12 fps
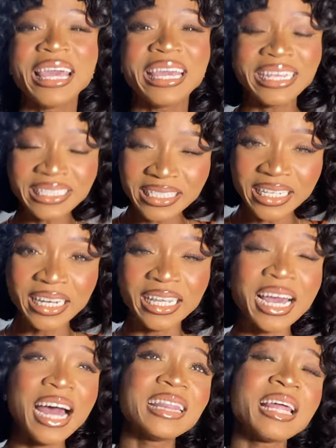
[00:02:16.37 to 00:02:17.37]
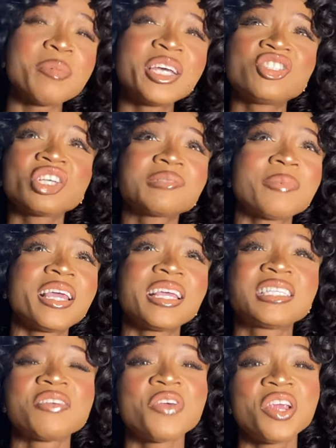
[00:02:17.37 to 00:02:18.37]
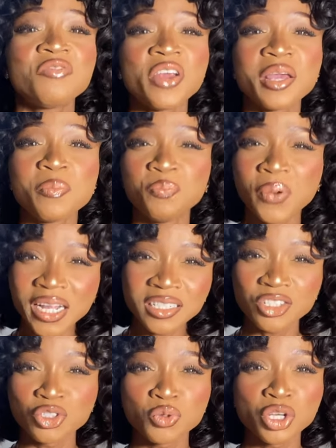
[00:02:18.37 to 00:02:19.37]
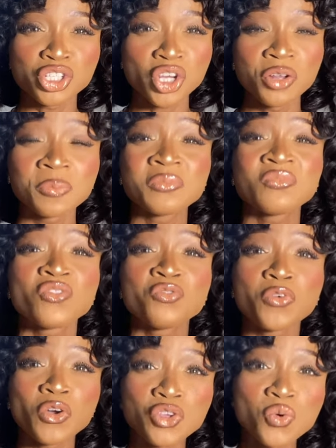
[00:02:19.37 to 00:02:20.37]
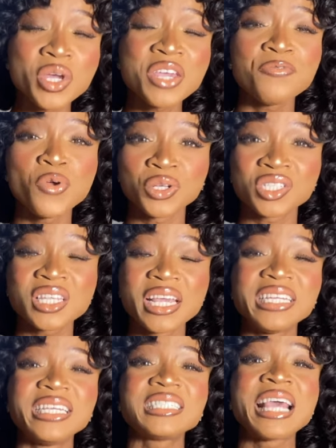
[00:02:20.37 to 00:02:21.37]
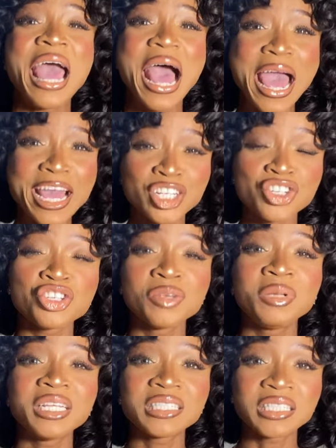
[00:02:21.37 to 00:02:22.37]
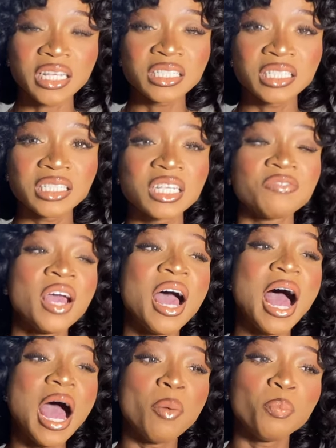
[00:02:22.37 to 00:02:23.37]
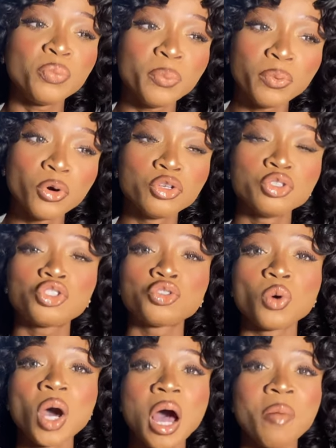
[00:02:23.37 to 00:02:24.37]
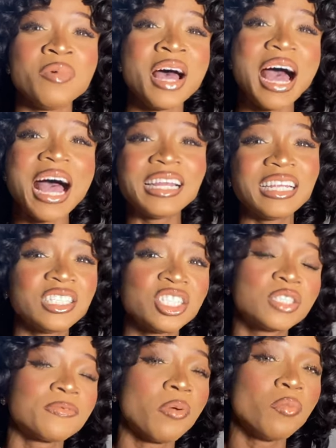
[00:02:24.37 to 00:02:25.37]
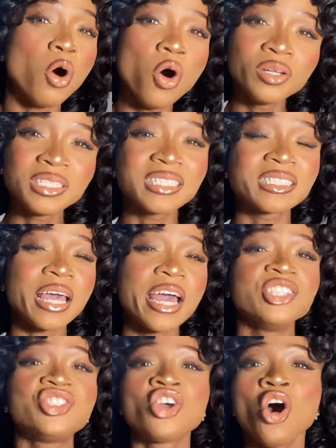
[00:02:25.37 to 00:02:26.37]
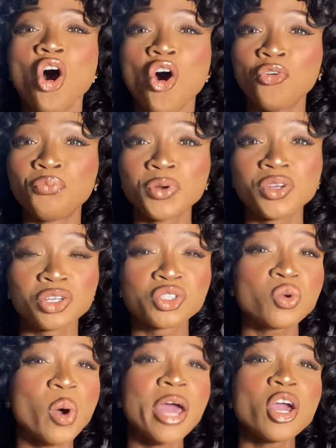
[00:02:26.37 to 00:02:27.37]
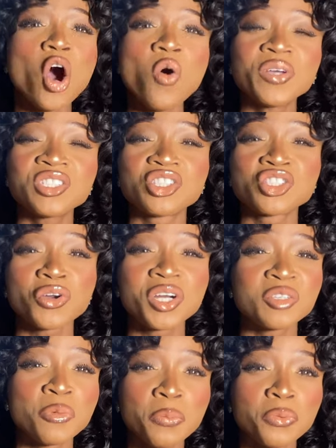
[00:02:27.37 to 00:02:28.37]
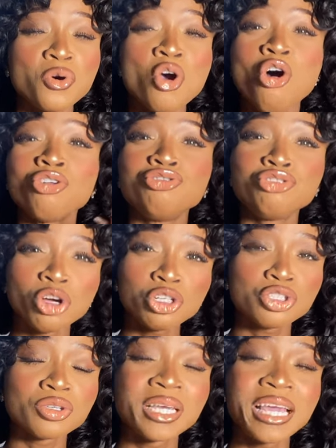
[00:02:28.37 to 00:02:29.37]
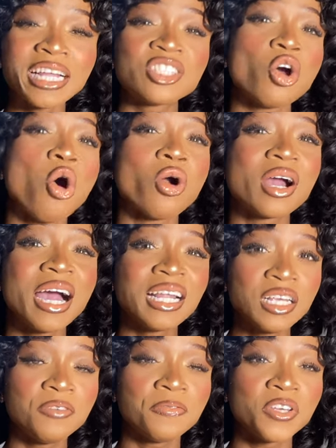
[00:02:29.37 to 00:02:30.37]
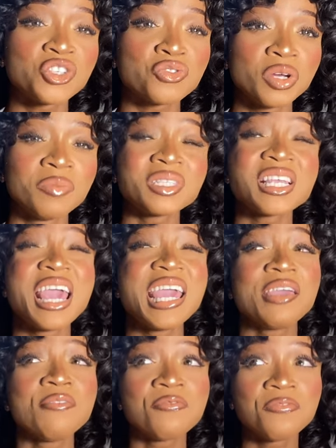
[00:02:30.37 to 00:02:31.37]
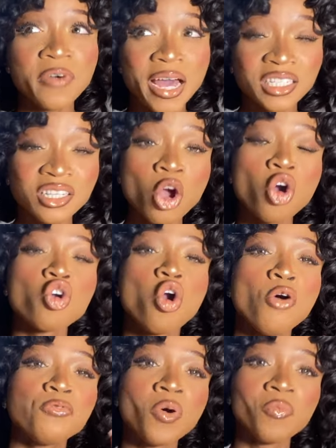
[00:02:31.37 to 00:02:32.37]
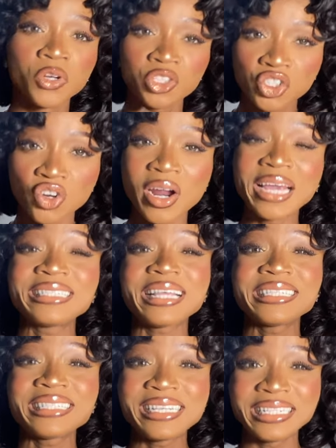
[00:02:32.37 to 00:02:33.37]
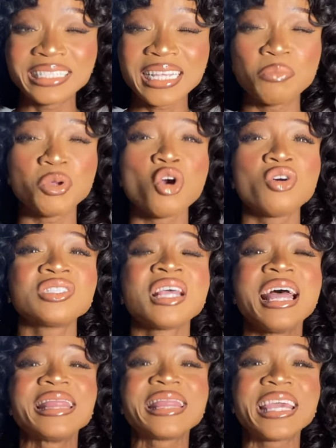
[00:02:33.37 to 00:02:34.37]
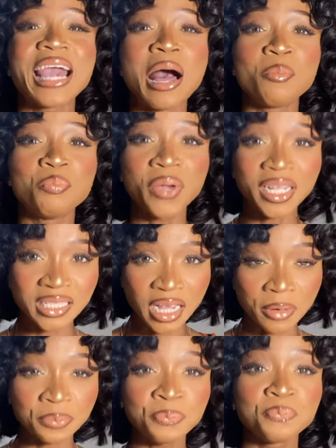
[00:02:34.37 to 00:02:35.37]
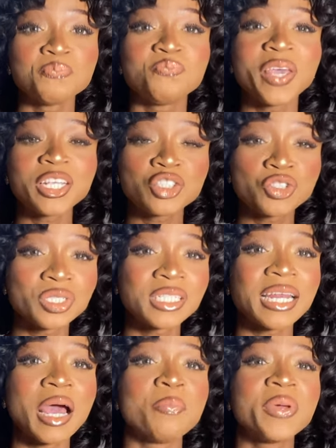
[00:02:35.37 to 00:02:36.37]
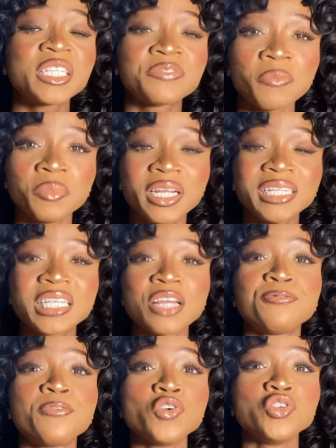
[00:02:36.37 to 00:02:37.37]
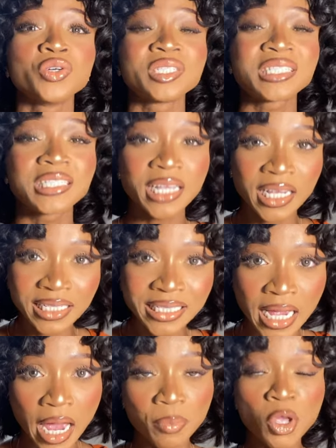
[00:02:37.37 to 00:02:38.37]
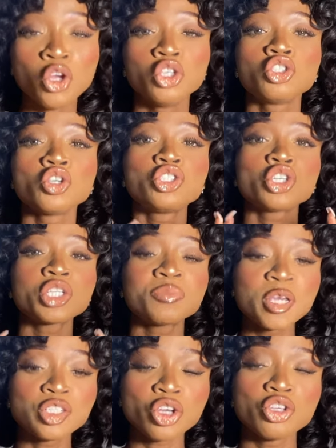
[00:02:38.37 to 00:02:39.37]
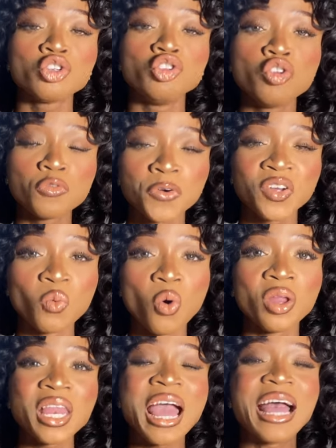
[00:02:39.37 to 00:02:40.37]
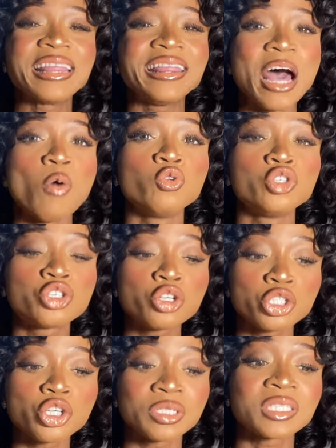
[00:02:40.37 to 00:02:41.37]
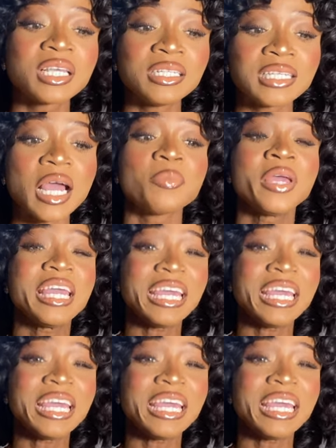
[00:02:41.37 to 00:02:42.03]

easily, and that might just make it a very bad situation for you if your skin is extremely sensitive and prone to allergies from all these kinds of products. So I always discourage people not to get organic face creams. In fact, go for moisturizers instead because they are better, best suited and best formulated for your skin type. So just make sure you look for the one that would suit your skin type.